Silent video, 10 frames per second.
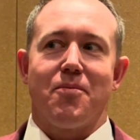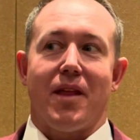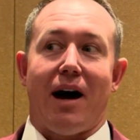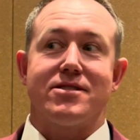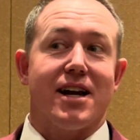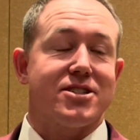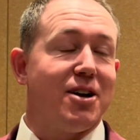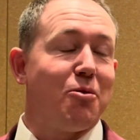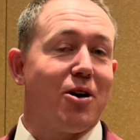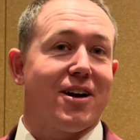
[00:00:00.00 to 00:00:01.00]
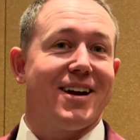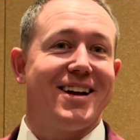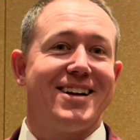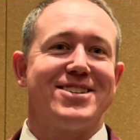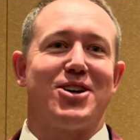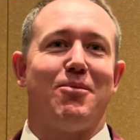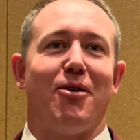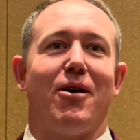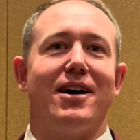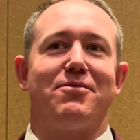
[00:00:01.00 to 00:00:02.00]
I was actually at work. So my
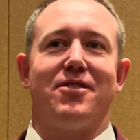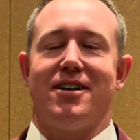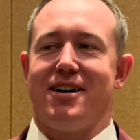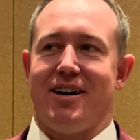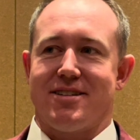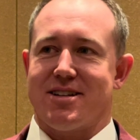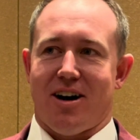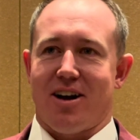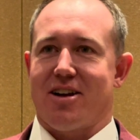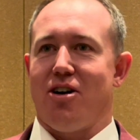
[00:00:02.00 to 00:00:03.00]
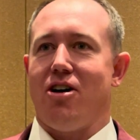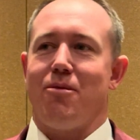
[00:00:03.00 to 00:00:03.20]
wife, I was on a call.